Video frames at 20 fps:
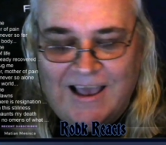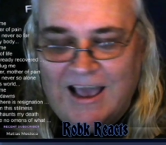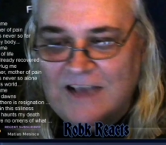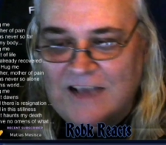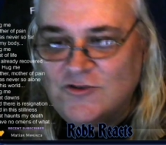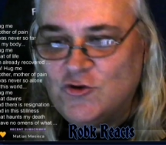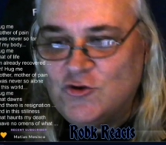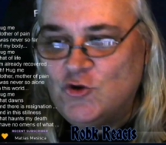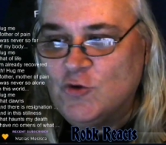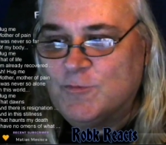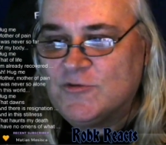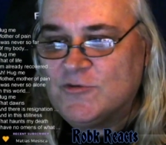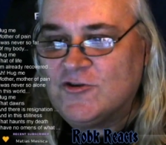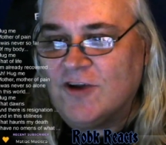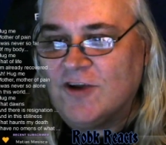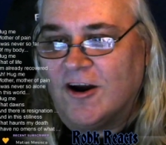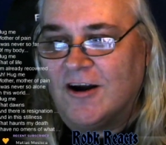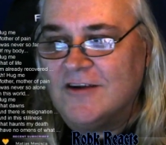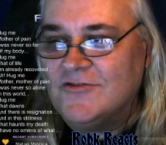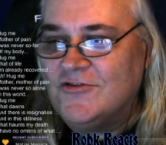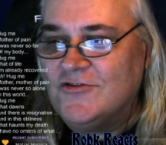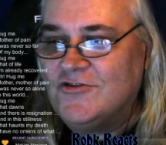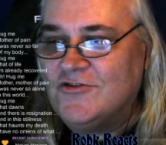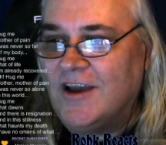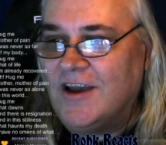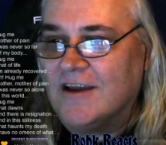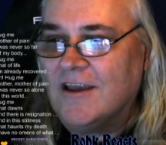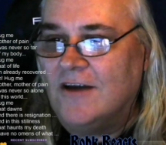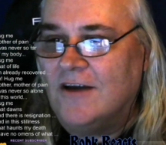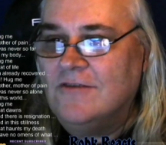superstars to
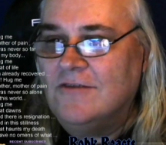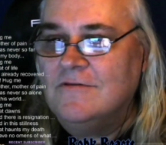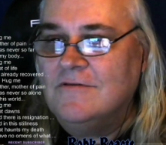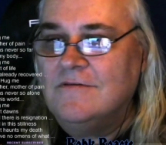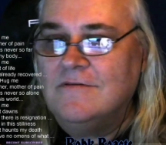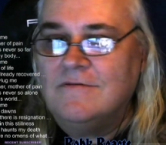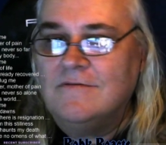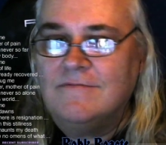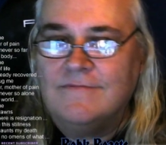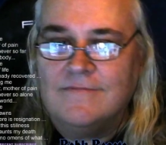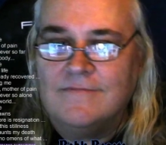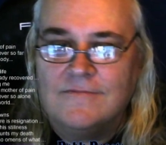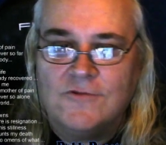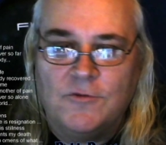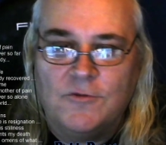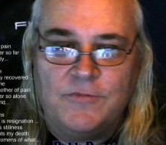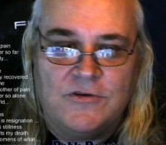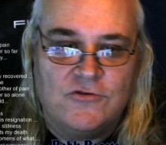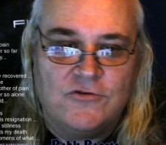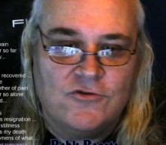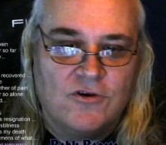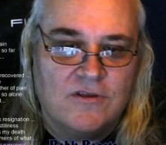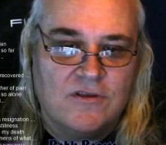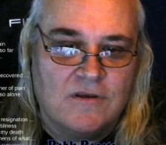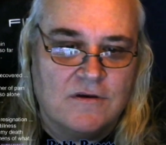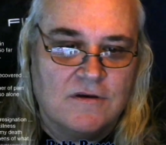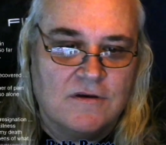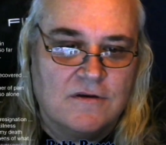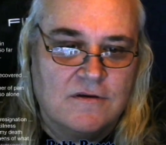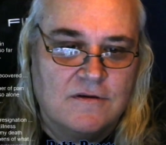check out. Hope you enjoy
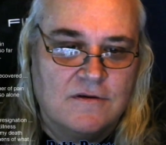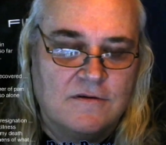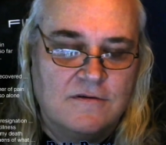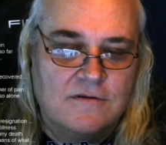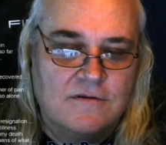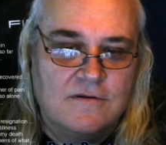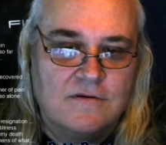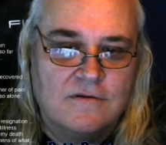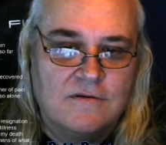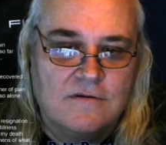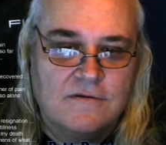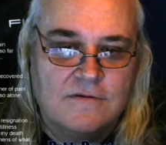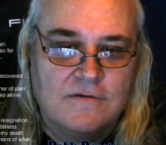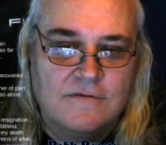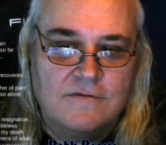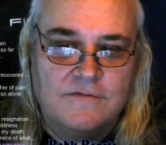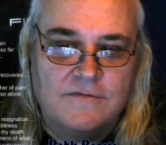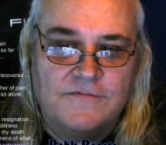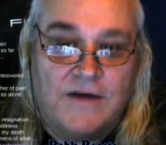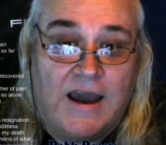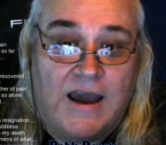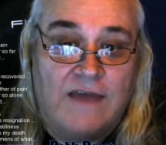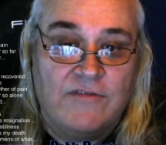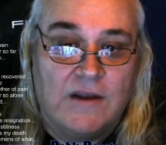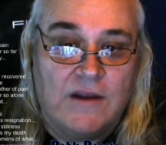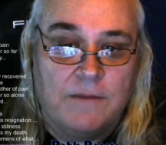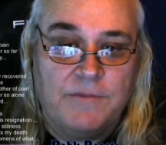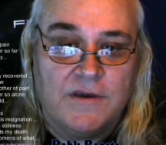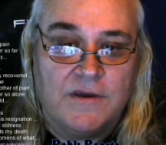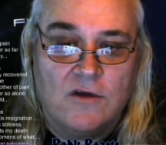the five that
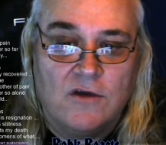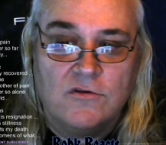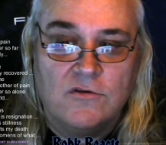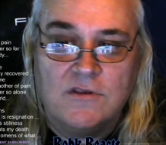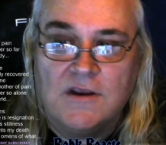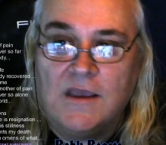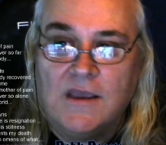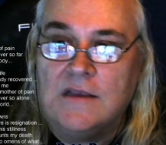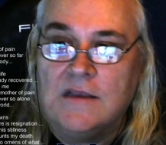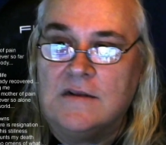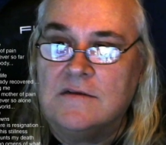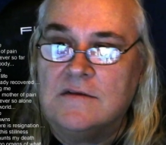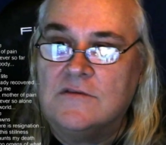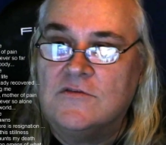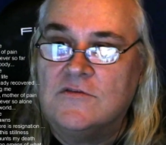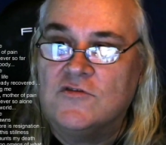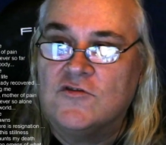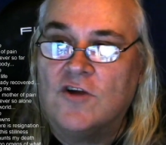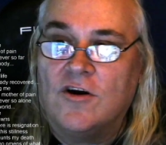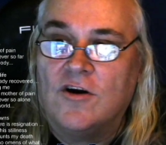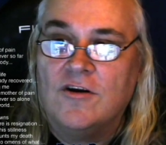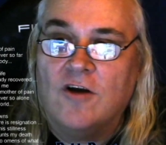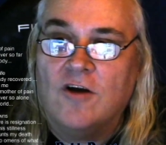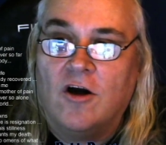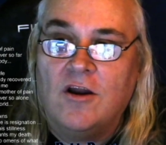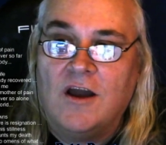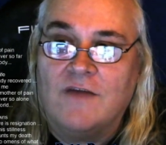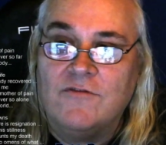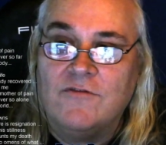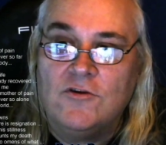I pick out today, and starting
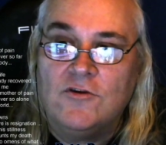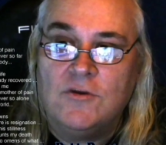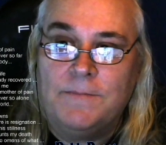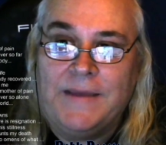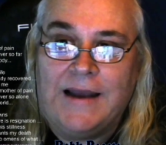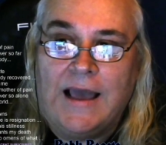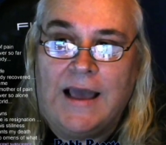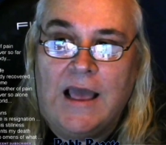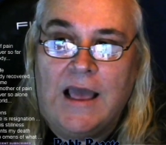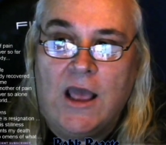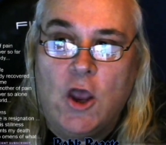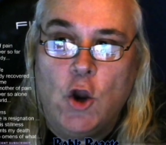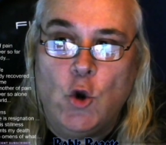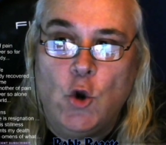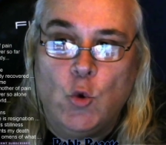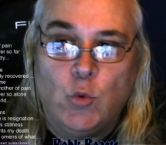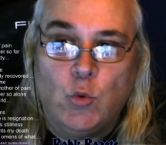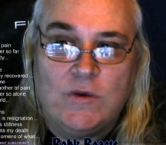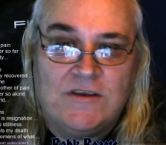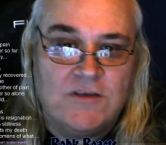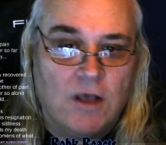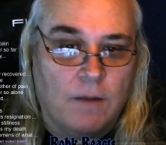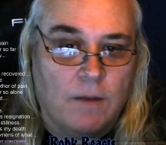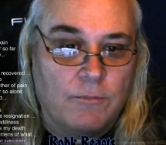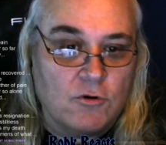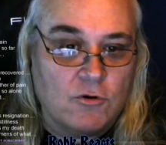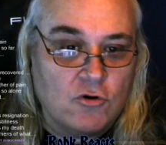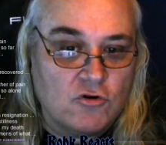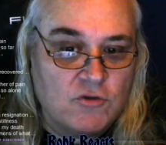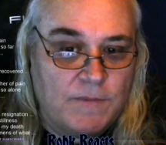all off a little bit. Luis
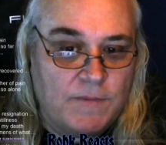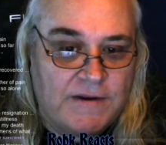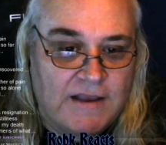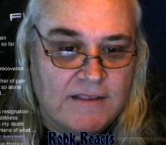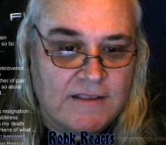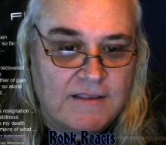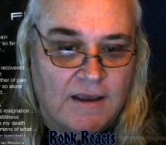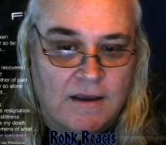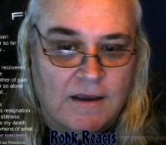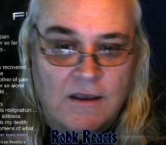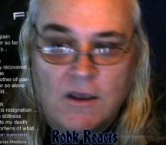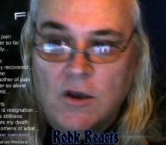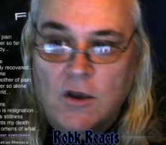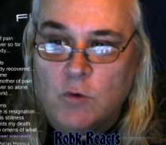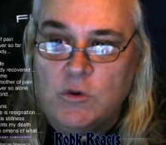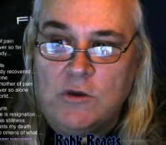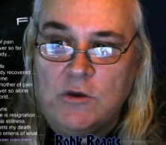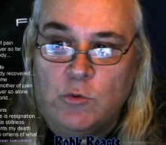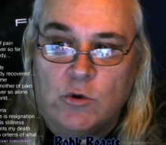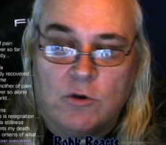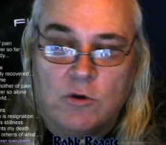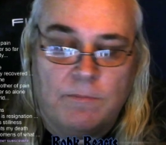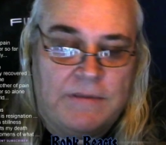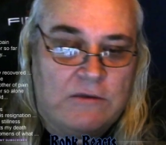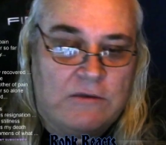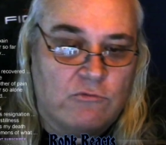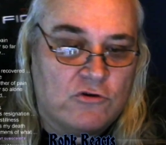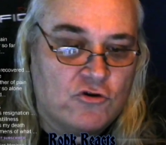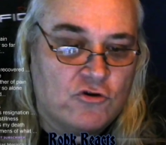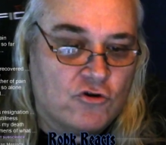Alberto Spinetta. We will
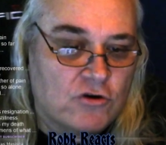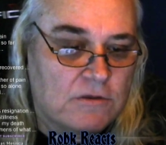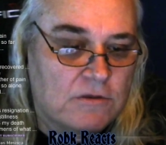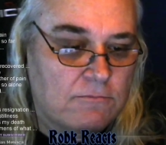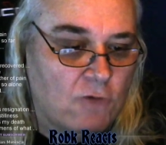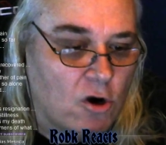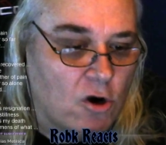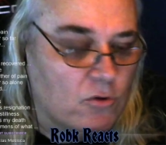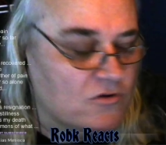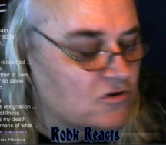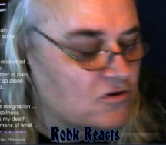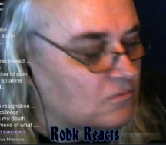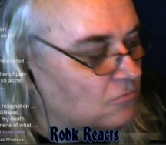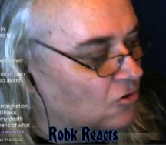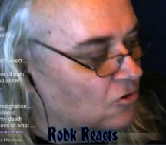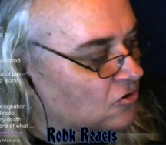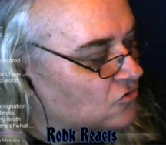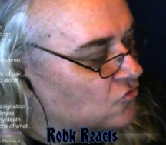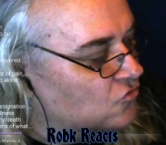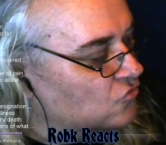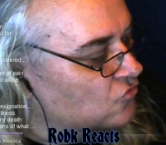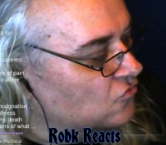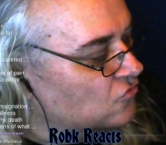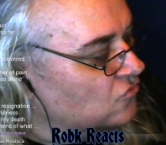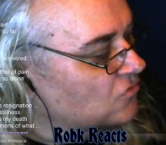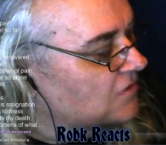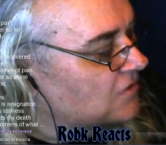be returning more with some more soon,